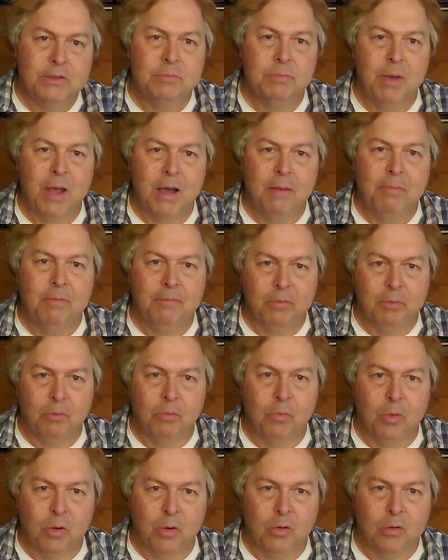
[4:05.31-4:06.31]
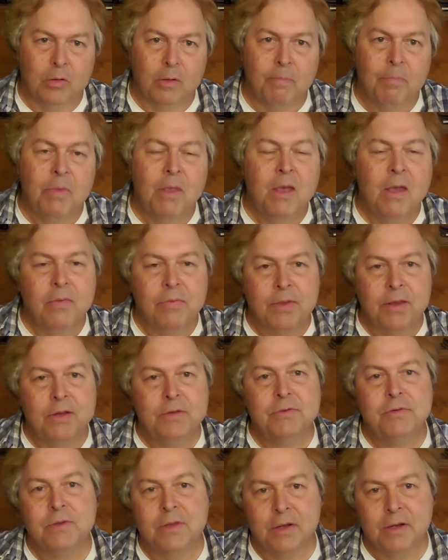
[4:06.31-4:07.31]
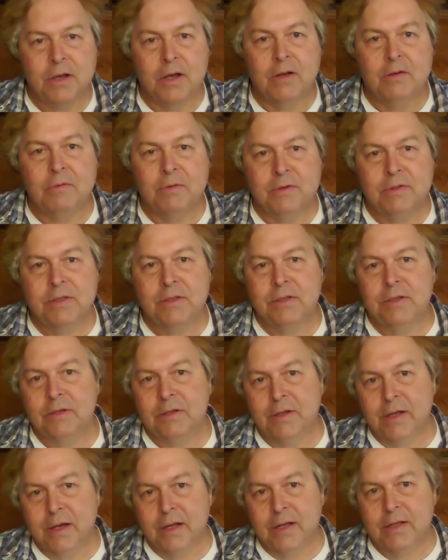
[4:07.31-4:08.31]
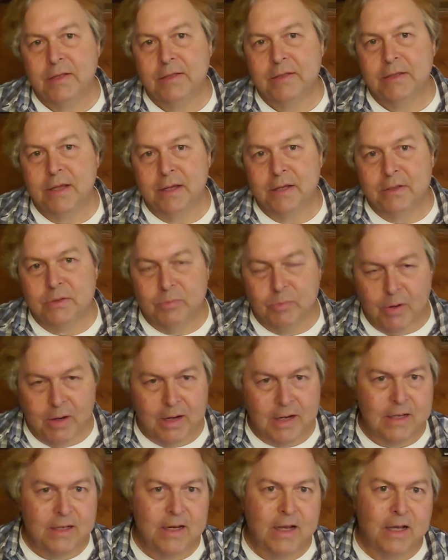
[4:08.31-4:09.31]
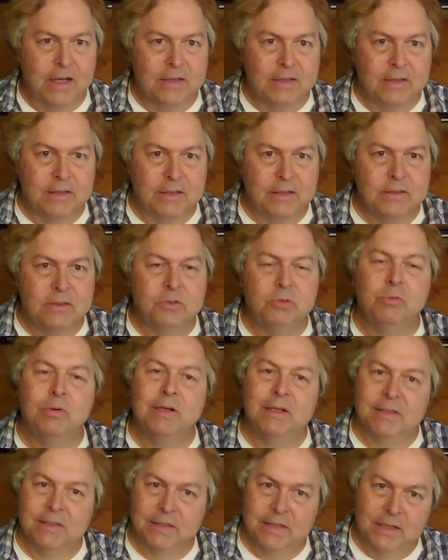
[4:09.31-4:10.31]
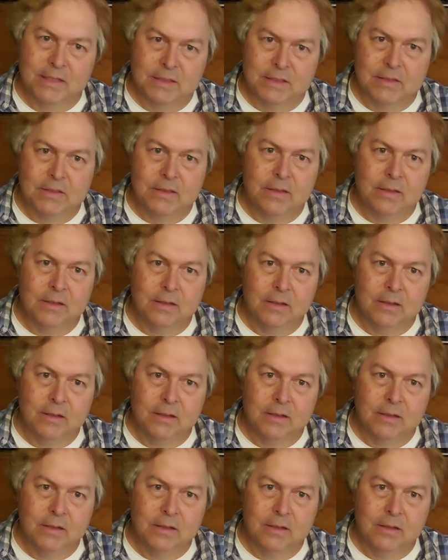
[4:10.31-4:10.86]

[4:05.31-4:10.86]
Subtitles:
map of the world, these are the countries that the United States recognizes to exist.